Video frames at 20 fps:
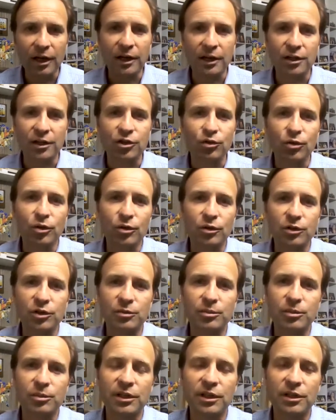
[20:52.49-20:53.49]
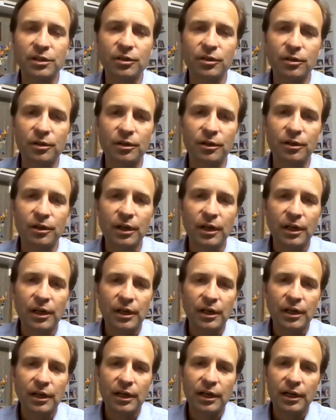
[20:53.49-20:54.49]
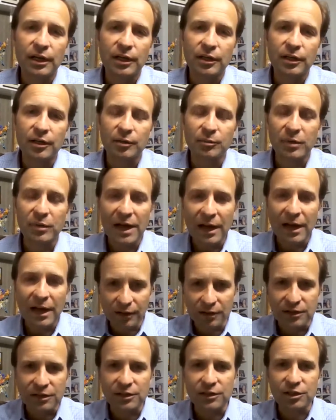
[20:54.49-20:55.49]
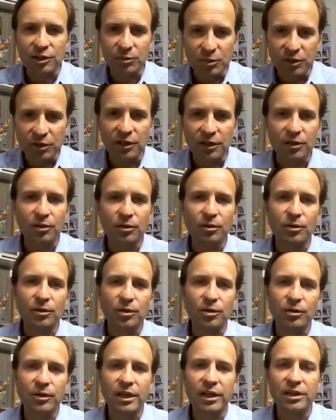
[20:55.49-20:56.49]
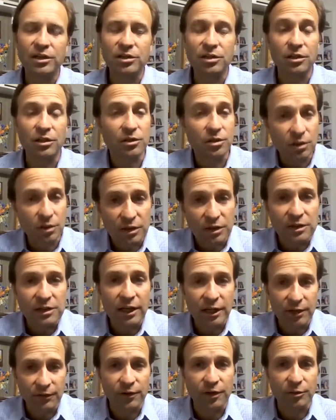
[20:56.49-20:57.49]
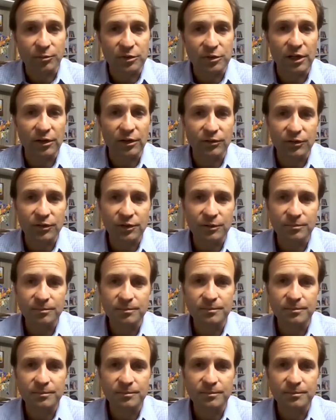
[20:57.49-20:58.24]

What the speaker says: controls a particular the policies in a particular location to decide for themselves.